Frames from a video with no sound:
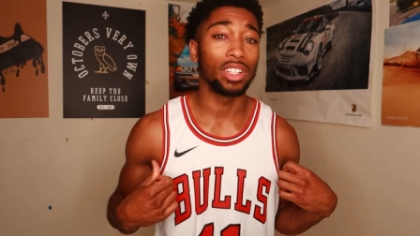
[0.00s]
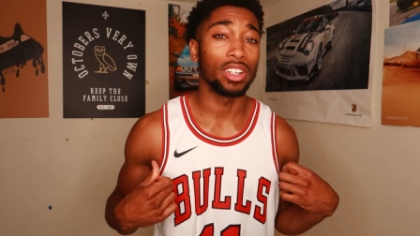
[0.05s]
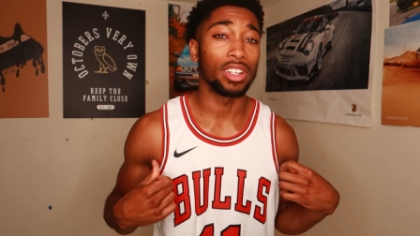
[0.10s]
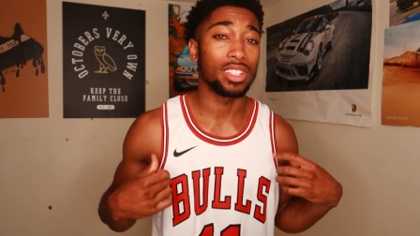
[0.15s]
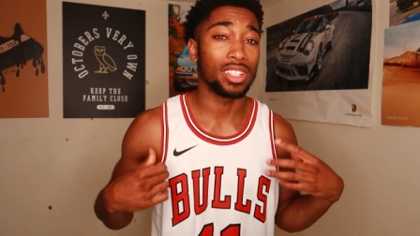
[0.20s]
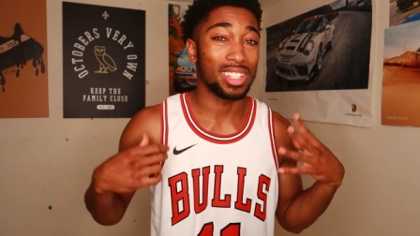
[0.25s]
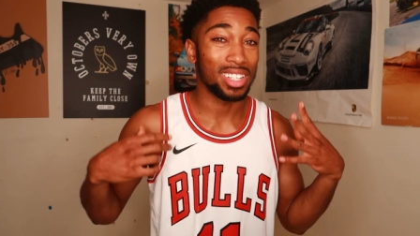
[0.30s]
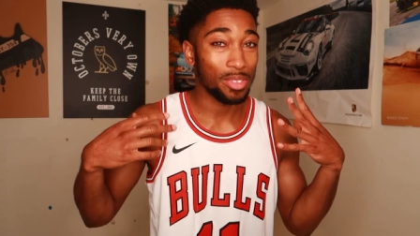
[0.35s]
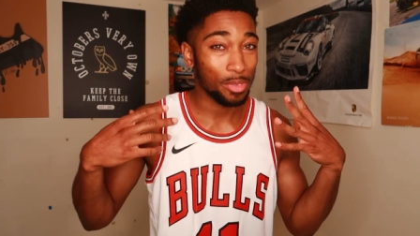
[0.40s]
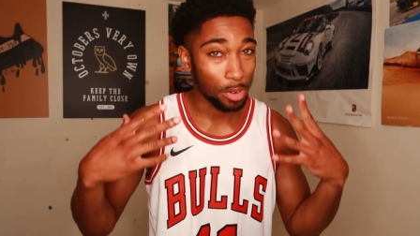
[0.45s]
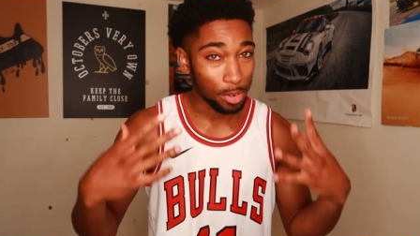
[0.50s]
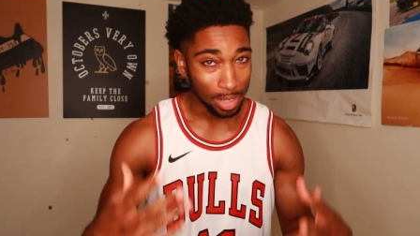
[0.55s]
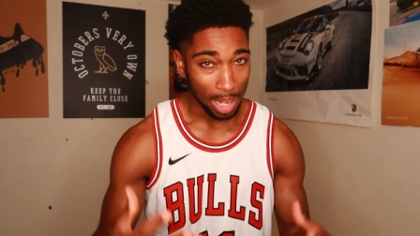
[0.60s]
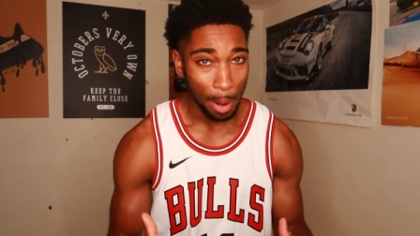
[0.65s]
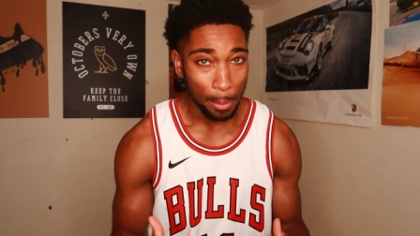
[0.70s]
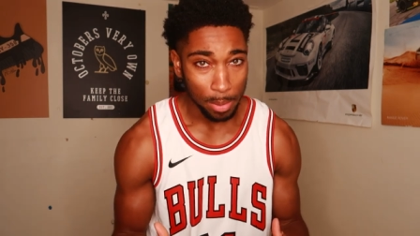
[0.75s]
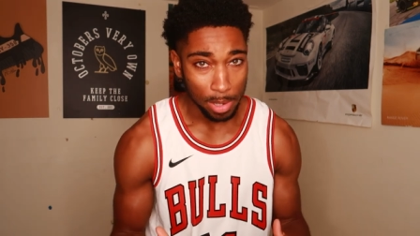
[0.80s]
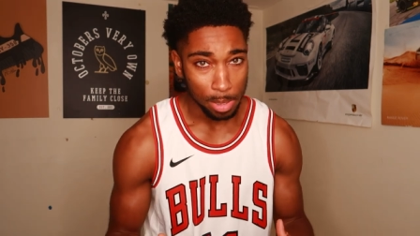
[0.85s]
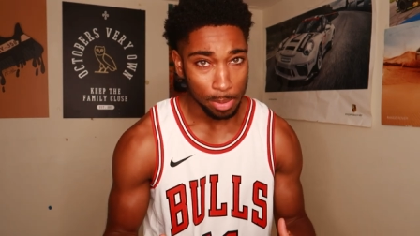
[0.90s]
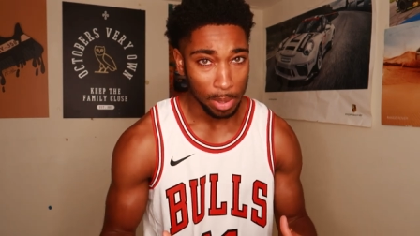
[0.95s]
looks from
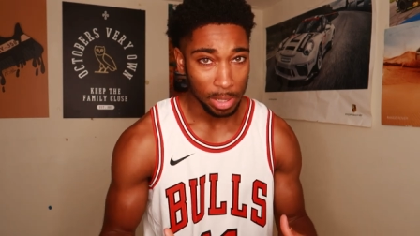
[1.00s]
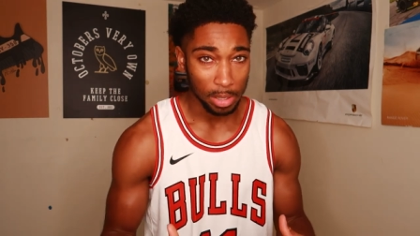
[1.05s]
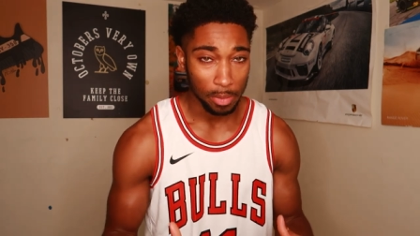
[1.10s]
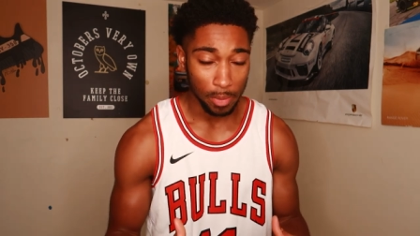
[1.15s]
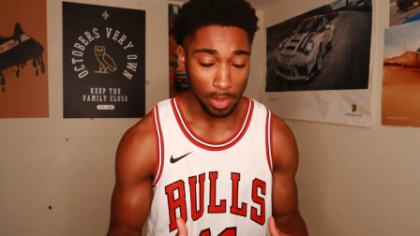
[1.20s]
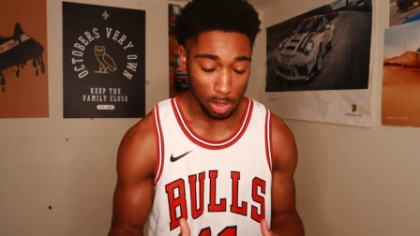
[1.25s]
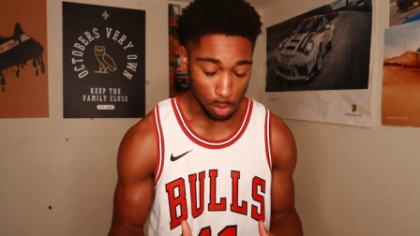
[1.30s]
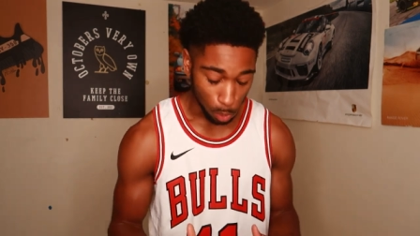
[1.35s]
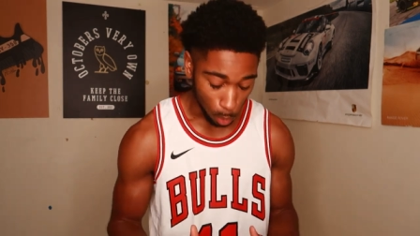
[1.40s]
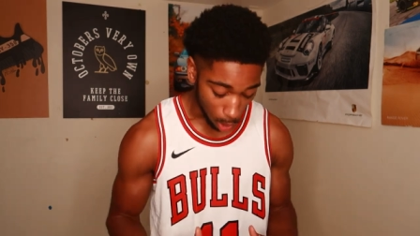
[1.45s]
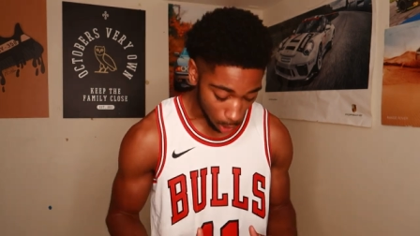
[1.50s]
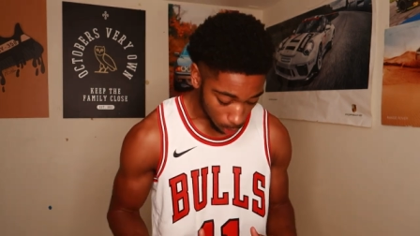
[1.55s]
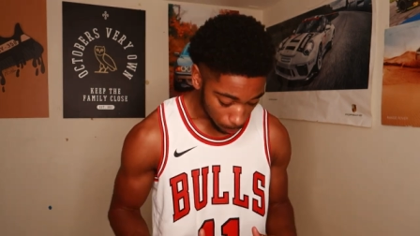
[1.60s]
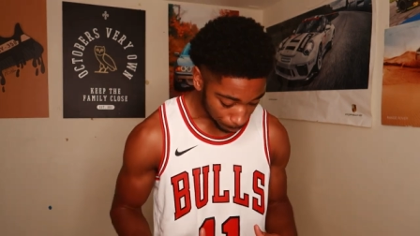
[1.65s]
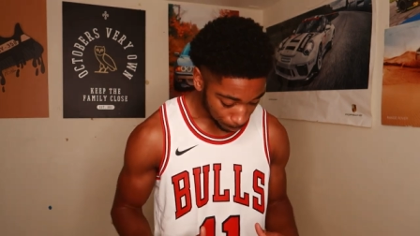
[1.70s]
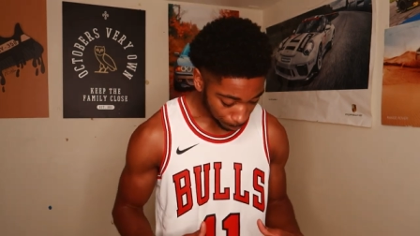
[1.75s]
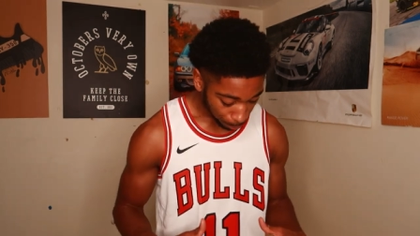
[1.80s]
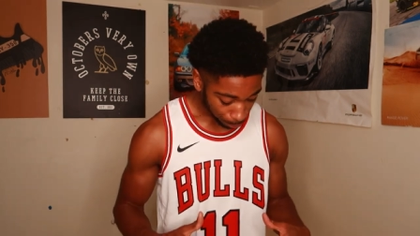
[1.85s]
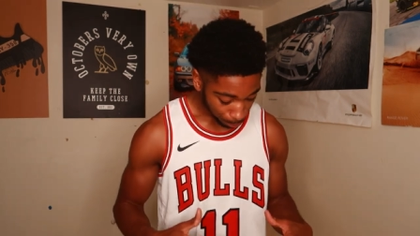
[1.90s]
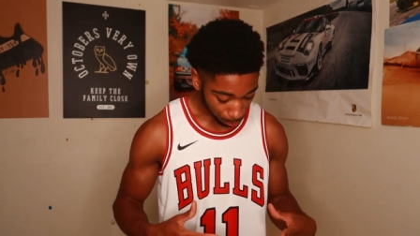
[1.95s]
that perspective as
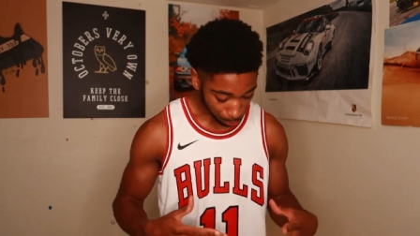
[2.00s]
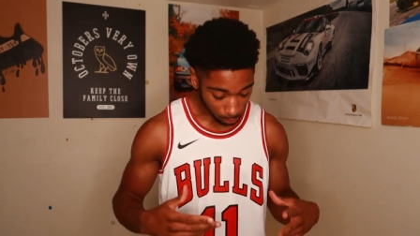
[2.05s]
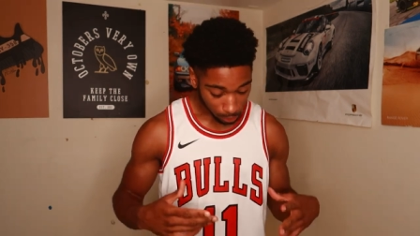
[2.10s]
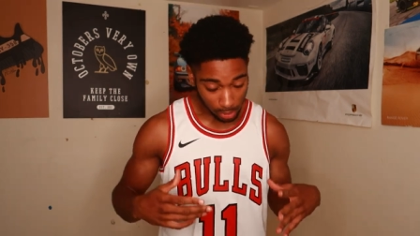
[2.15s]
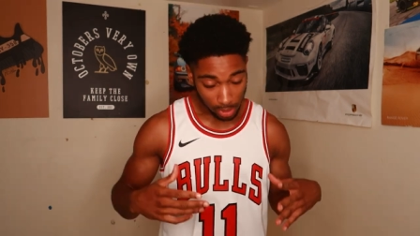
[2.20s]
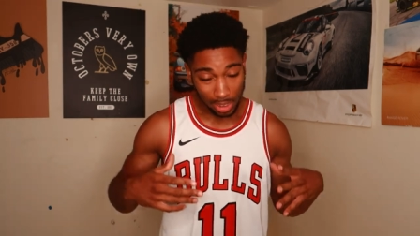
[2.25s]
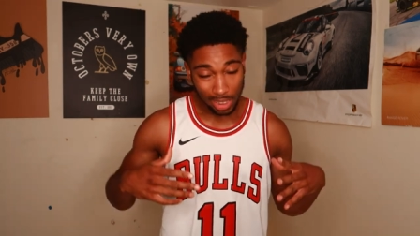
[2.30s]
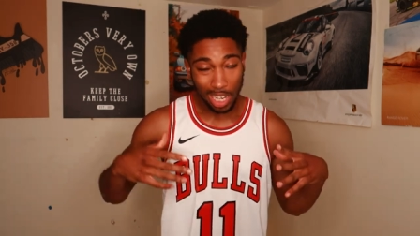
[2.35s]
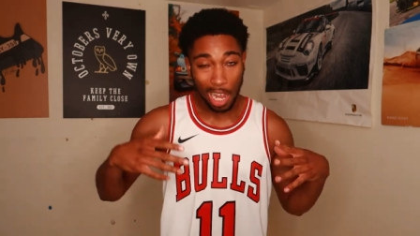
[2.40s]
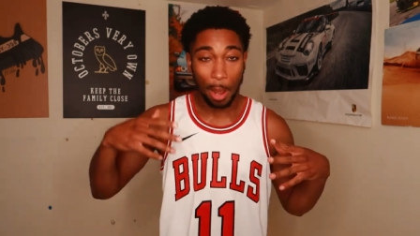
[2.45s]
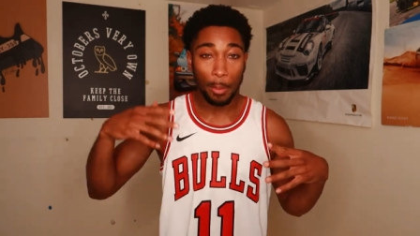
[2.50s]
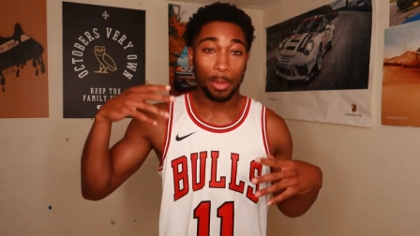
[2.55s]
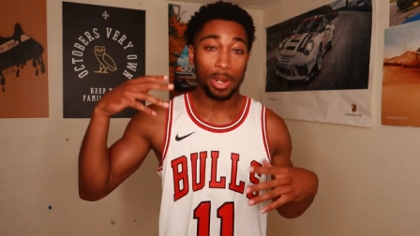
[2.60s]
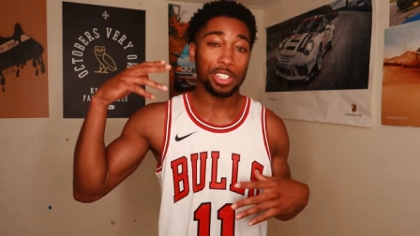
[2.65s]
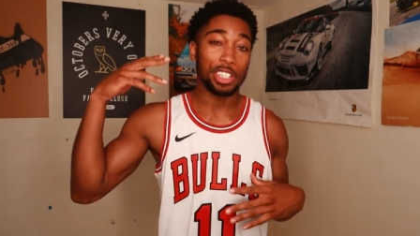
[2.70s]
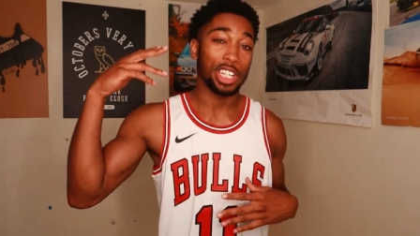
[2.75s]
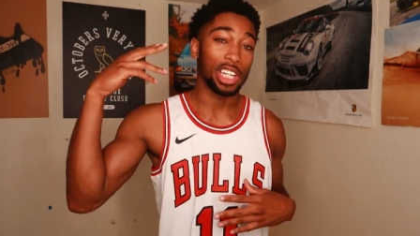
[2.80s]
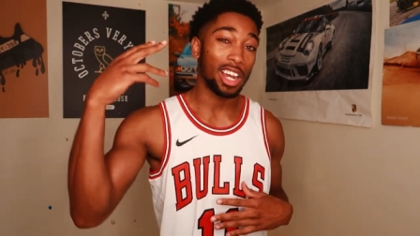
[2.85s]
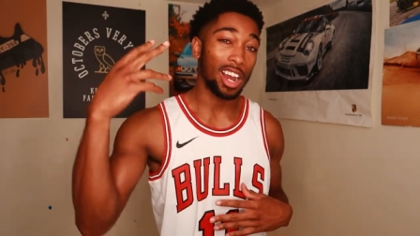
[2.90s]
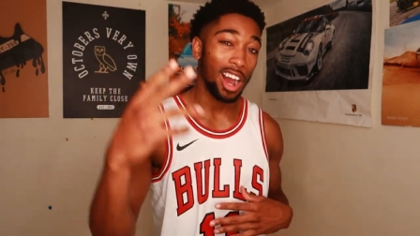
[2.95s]
well, how
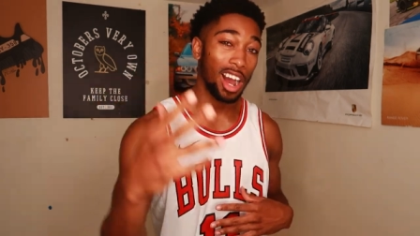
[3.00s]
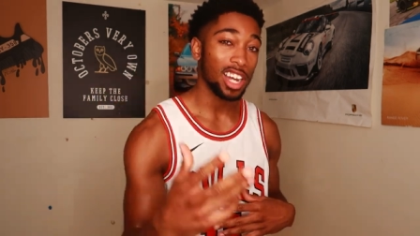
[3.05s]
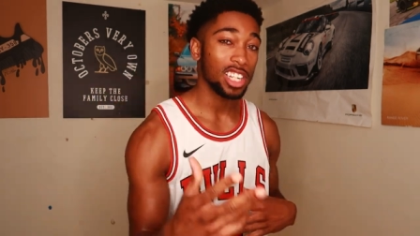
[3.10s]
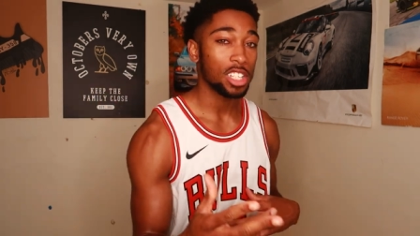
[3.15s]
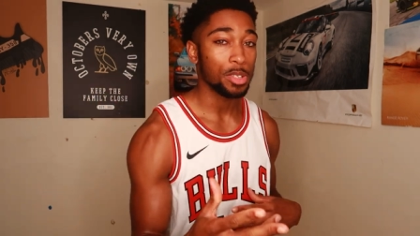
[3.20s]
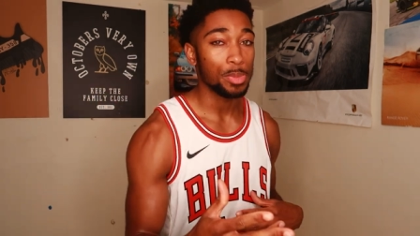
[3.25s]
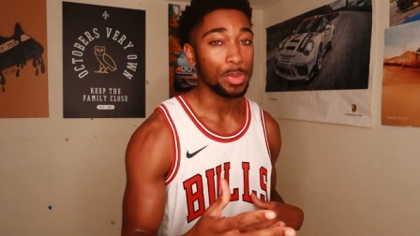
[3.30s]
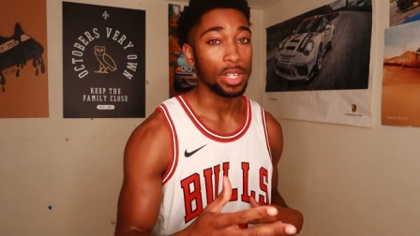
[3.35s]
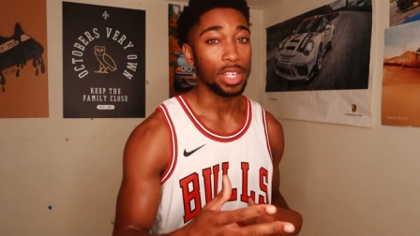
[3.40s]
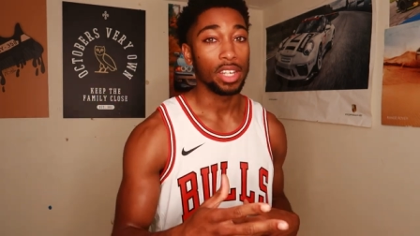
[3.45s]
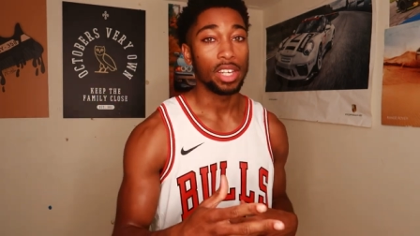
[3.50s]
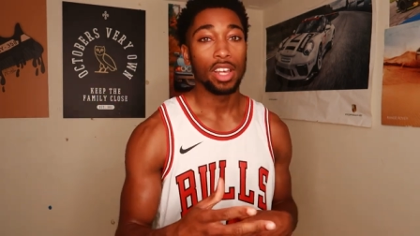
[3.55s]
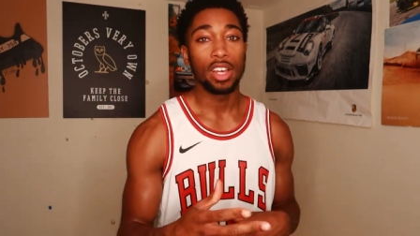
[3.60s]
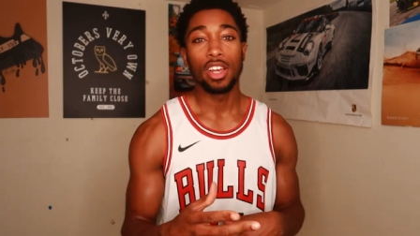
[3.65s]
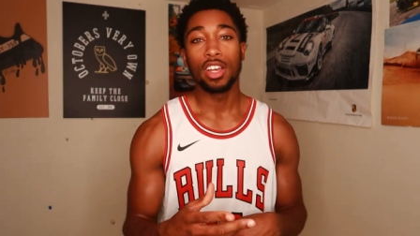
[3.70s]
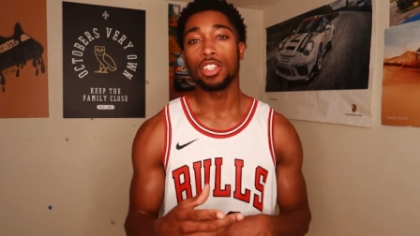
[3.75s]
much it cost me.